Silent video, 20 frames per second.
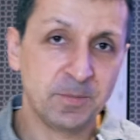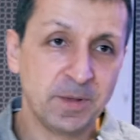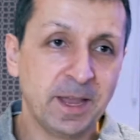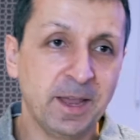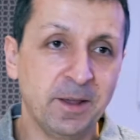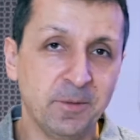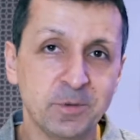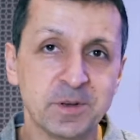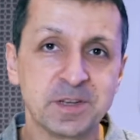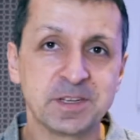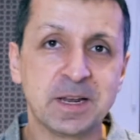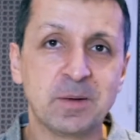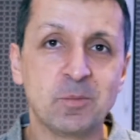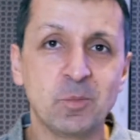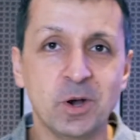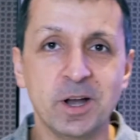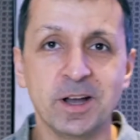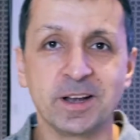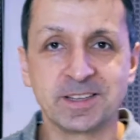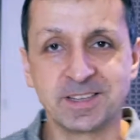it was some
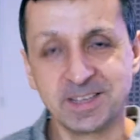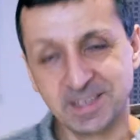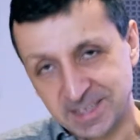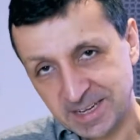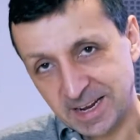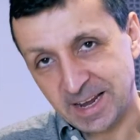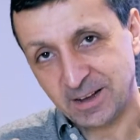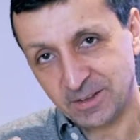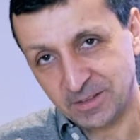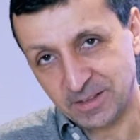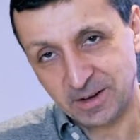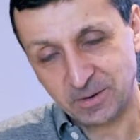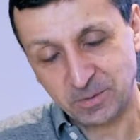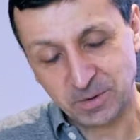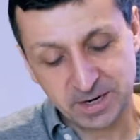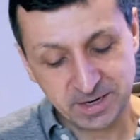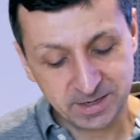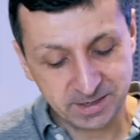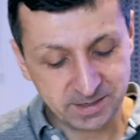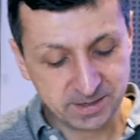work to stay out their
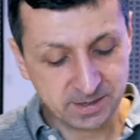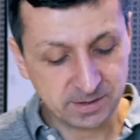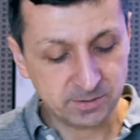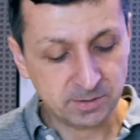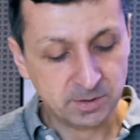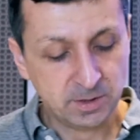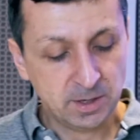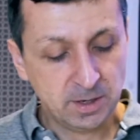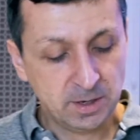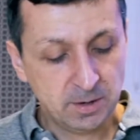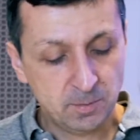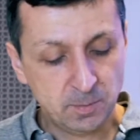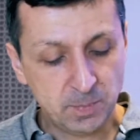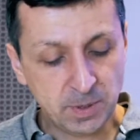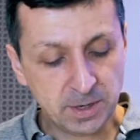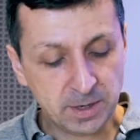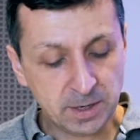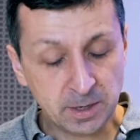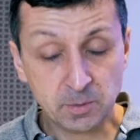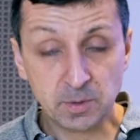way,
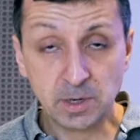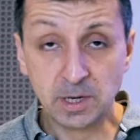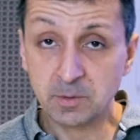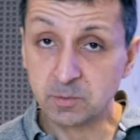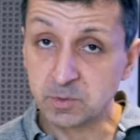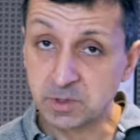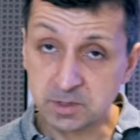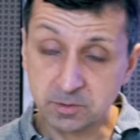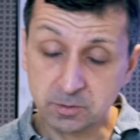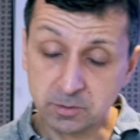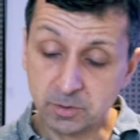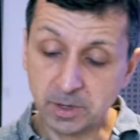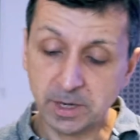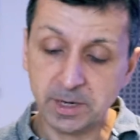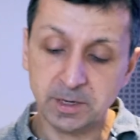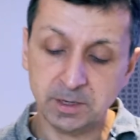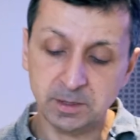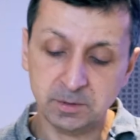But it was great.